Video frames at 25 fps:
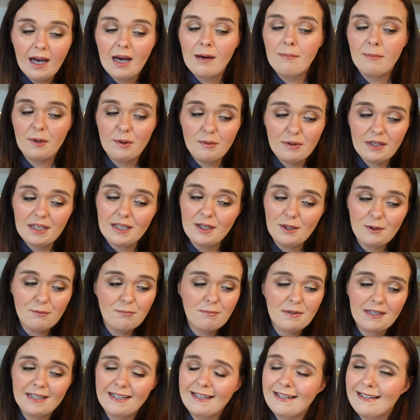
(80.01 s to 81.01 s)
I'm only
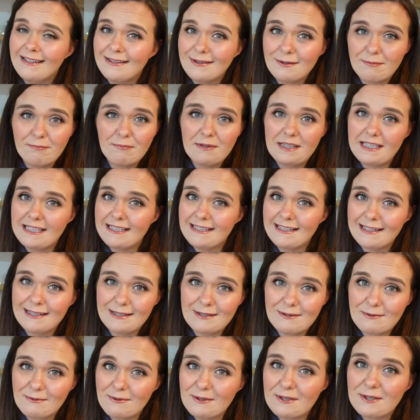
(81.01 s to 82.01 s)
human and some of these
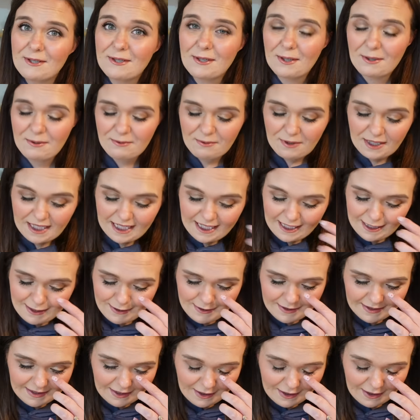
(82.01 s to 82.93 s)
things were so cute.